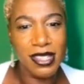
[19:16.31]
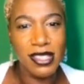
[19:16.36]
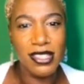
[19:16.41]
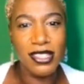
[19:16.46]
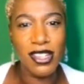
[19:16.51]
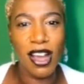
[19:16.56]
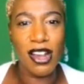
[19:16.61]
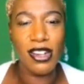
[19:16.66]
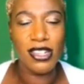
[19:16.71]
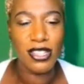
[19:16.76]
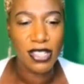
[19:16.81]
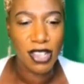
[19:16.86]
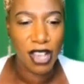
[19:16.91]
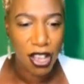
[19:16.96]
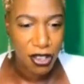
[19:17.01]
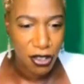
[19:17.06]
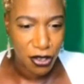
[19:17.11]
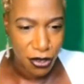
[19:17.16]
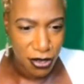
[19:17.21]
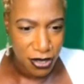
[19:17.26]
Dark
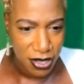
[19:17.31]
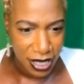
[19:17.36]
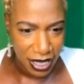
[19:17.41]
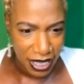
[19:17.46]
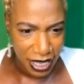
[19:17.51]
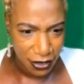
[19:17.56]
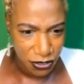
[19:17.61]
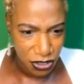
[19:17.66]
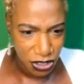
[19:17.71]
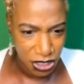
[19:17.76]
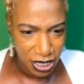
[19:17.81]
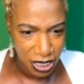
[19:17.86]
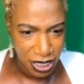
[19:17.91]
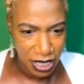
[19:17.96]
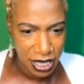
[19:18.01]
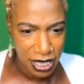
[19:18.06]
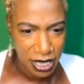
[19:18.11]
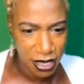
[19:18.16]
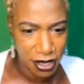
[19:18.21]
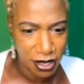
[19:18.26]
circles. If
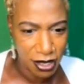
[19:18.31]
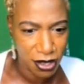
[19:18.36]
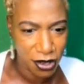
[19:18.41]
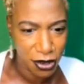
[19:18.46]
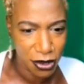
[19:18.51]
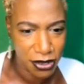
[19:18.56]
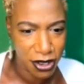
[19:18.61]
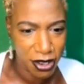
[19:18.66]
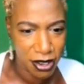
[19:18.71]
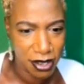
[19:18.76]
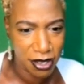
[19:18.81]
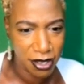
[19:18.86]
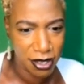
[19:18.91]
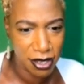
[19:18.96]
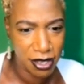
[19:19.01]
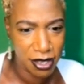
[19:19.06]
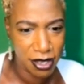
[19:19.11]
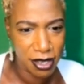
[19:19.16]
she, hold on,